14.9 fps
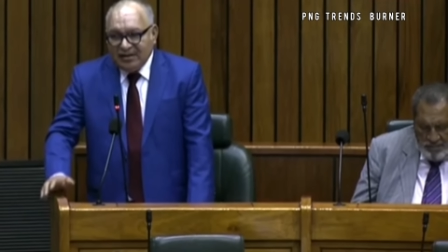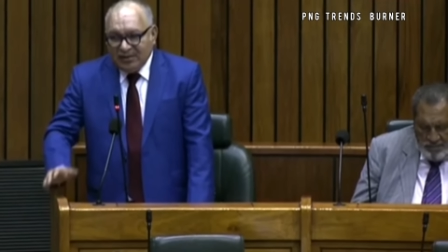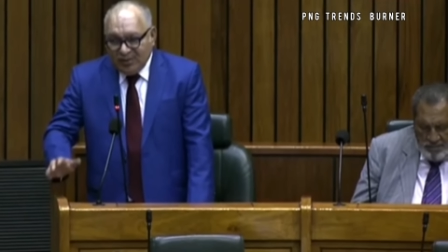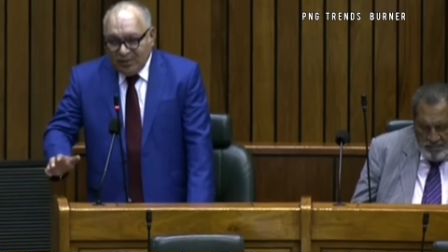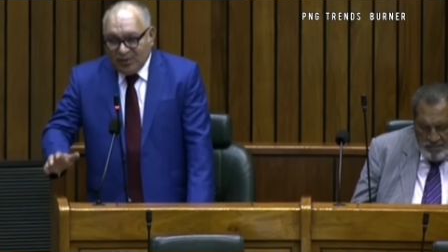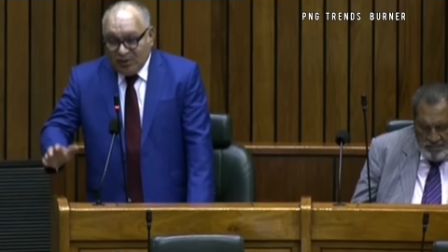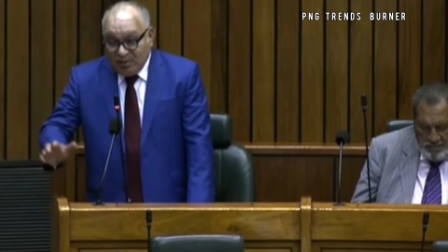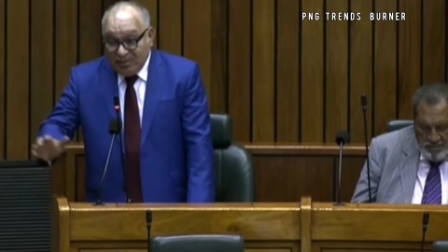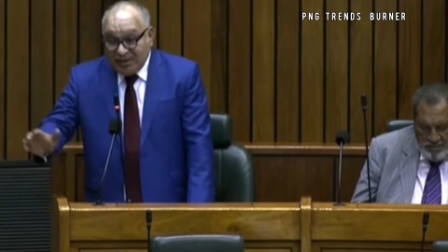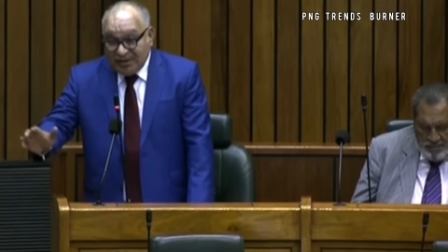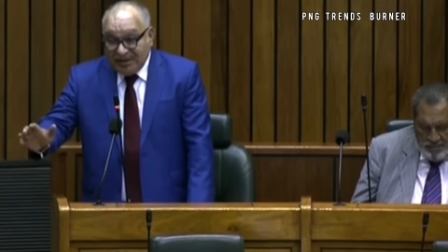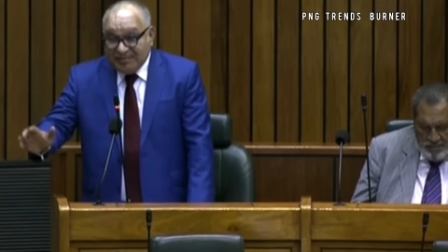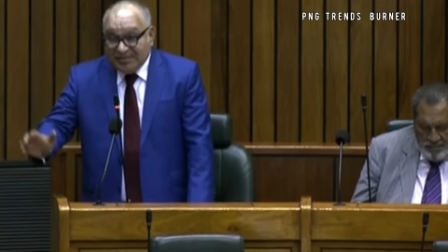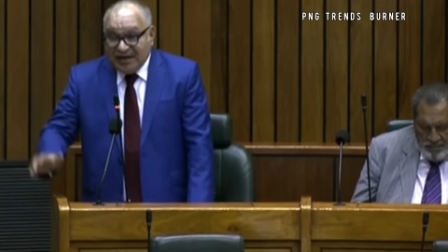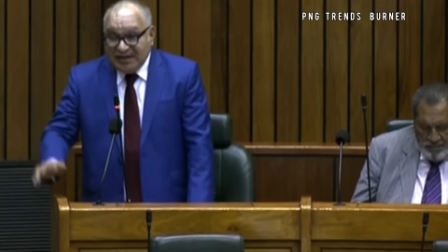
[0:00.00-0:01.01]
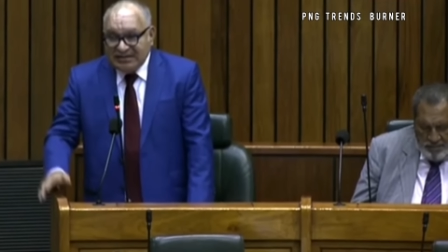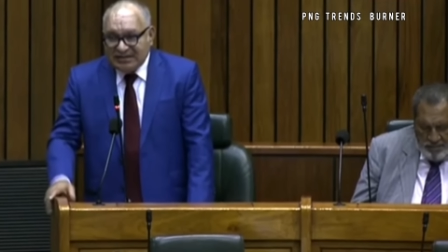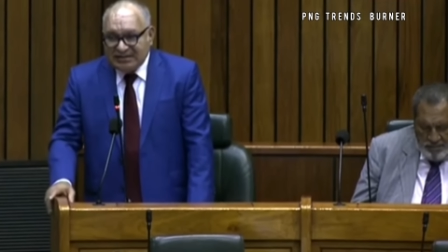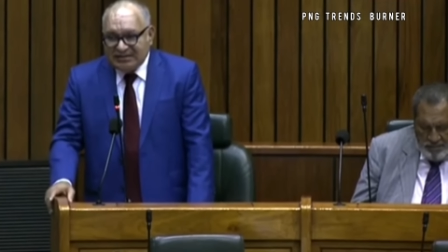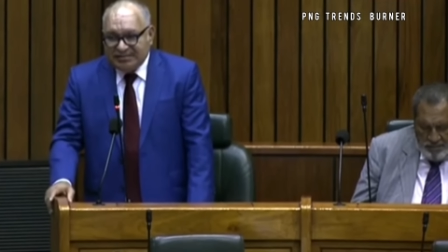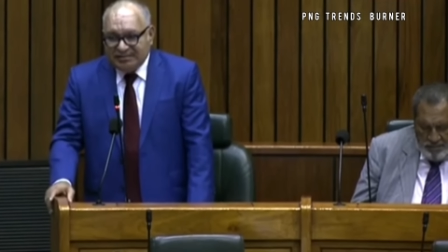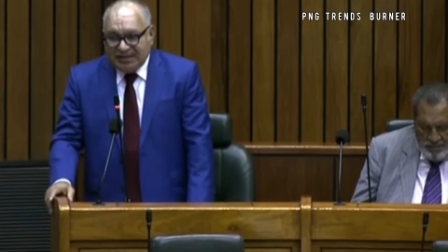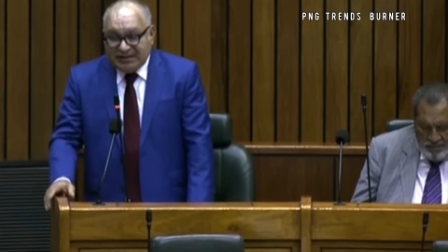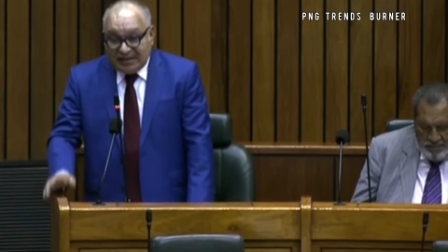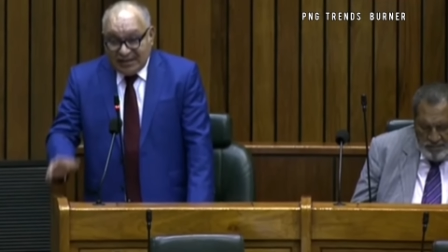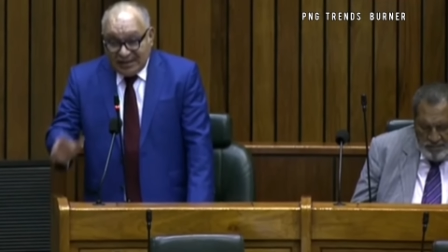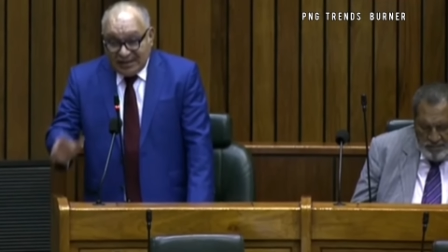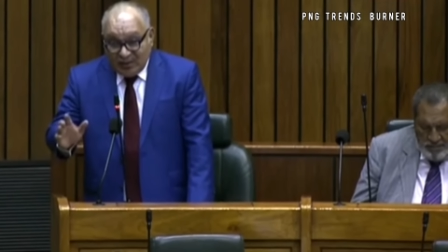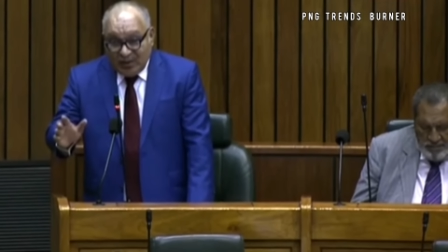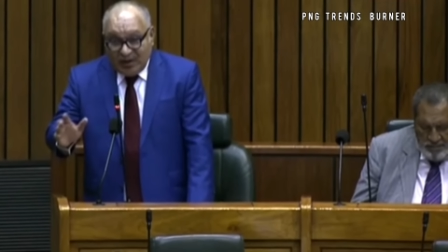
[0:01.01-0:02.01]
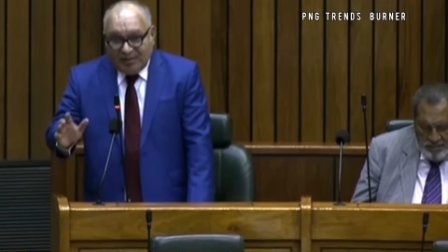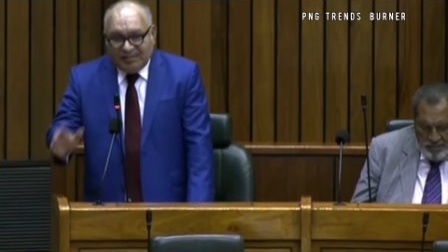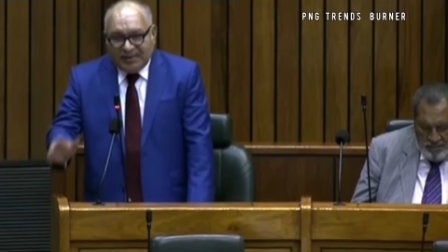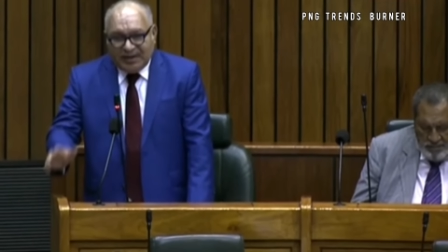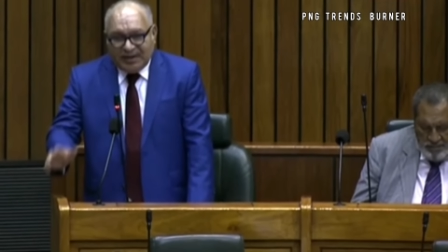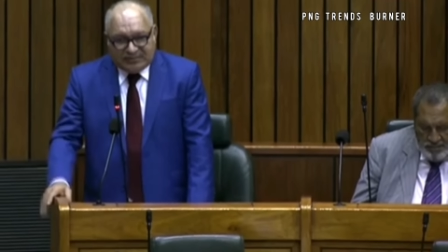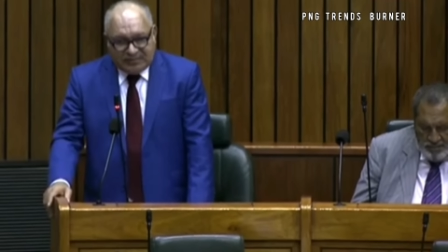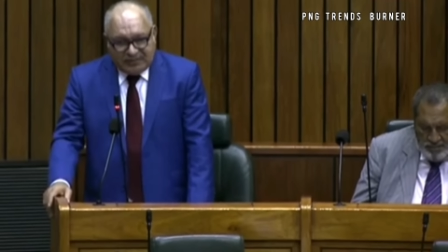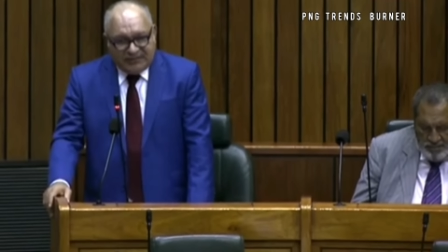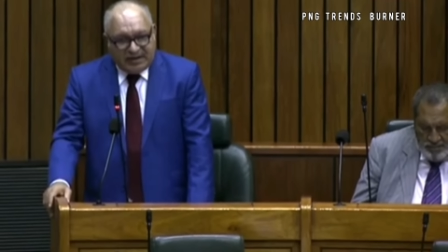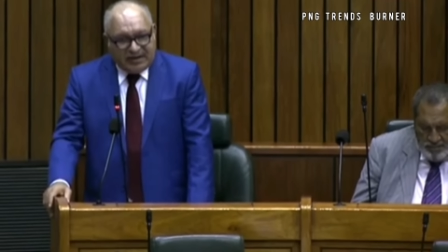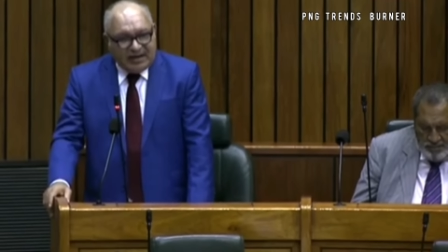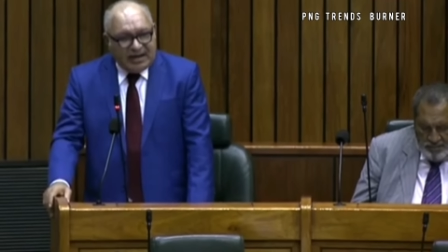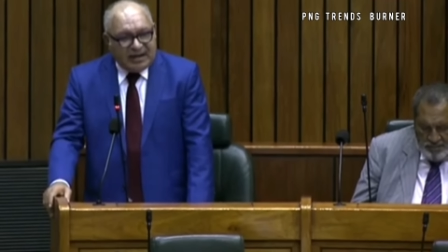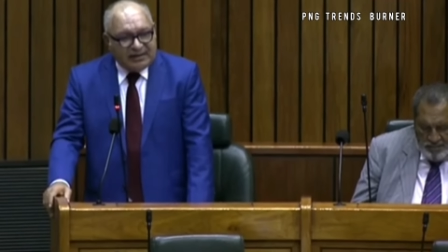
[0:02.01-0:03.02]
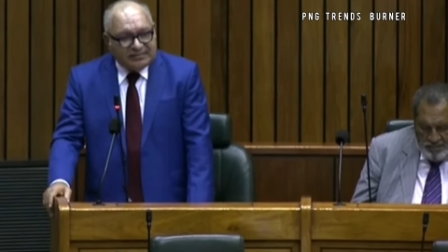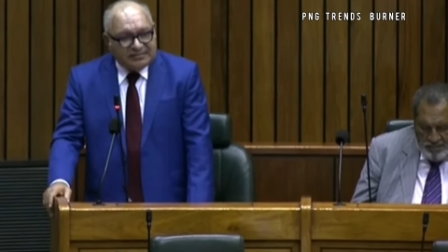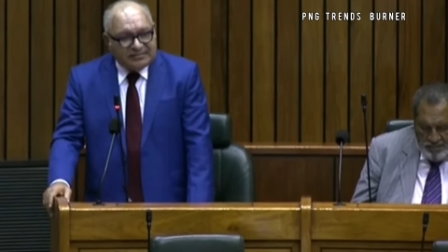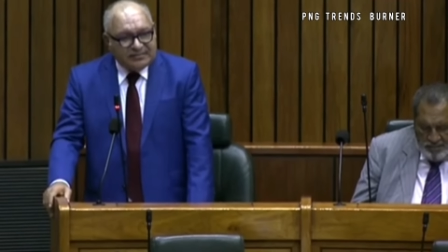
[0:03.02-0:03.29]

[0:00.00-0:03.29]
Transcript: good commodity prices, particularly oil prices, were very high.